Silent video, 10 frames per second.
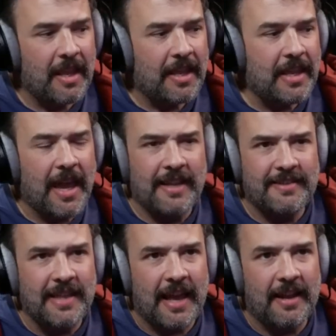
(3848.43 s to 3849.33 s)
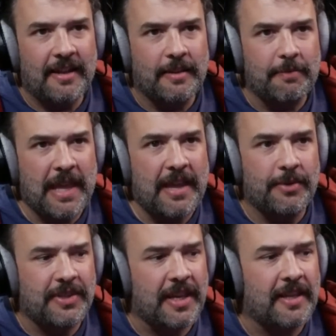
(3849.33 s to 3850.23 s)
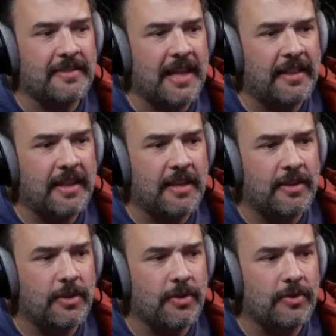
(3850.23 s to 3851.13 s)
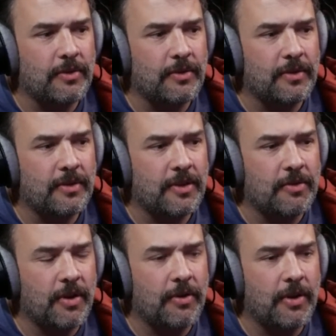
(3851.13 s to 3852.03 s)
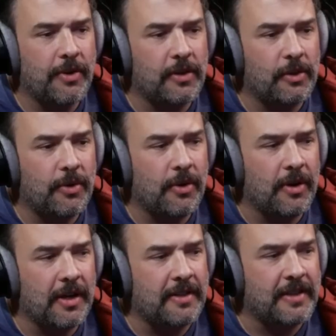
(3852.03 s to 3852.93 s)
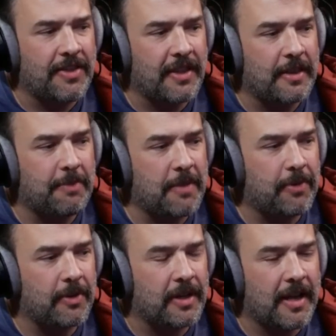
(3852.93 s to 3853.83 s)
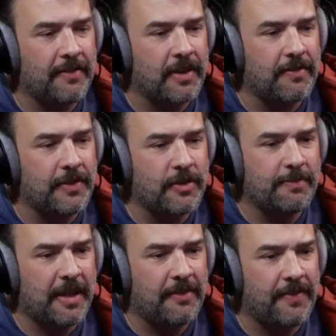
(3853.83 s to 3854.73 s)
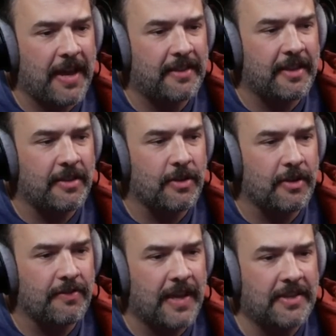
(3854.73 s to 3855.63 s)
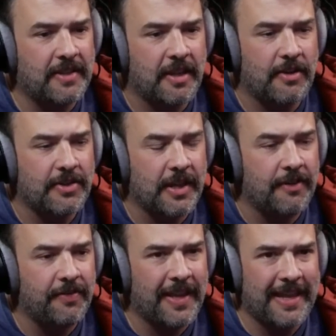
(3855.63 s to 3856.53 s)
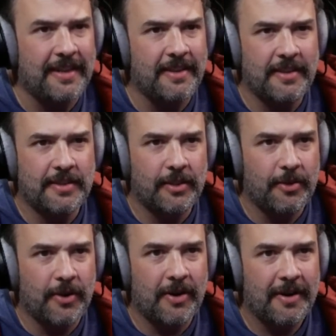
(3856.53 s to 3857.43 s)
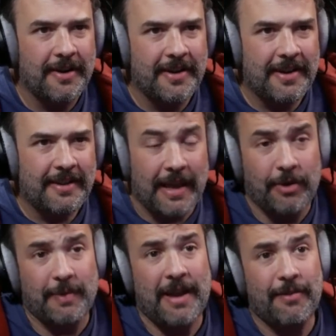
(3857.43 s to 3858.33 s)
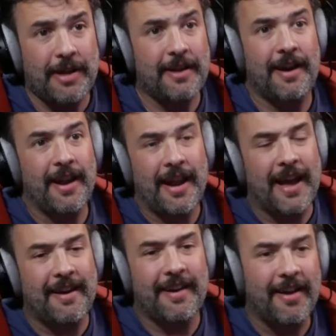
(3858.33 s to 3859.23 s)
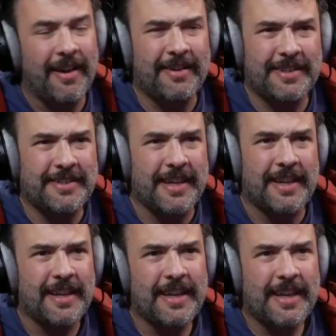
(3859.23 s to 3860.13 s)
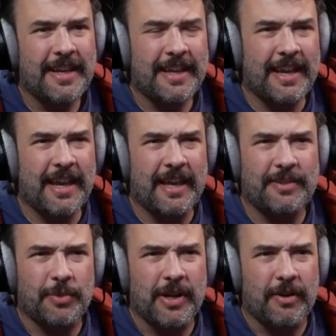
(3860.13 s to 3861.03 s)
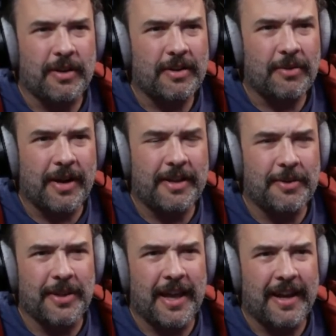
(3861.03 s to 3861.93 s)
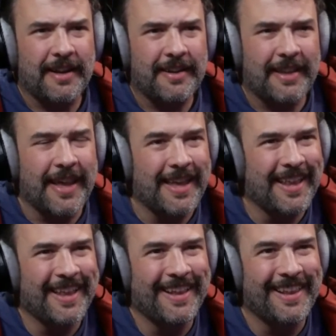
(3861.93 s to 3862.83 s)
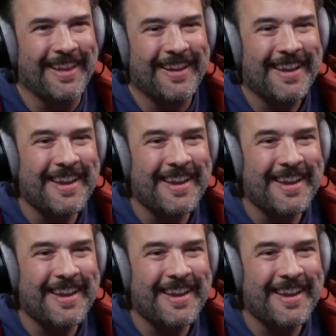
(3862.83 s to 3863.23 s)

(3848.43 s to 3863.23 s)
Yeah, it's not, to me, it was like, it's not that you don't know the lore. I think that people are kind of confused by the fact that you're investing yourself in this lore. That was my read on it. I don't know. And I was just like, Yeah, it's weird. Why are you doing that? Like,